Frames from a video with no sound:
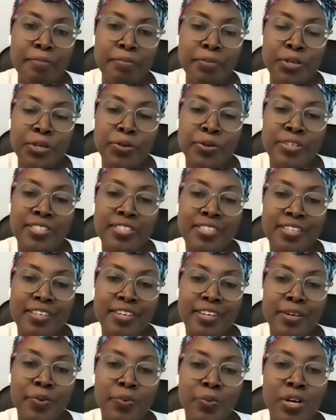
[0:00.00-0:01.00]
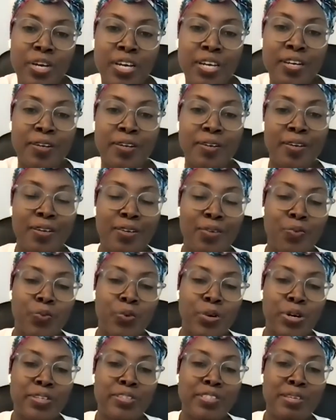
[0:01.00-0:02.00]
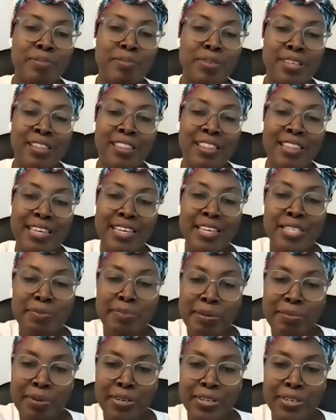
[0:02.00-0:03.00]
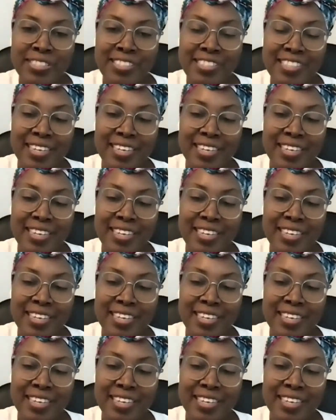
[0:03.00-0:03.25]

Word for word: I'm curious to hear what, what are some of the things people are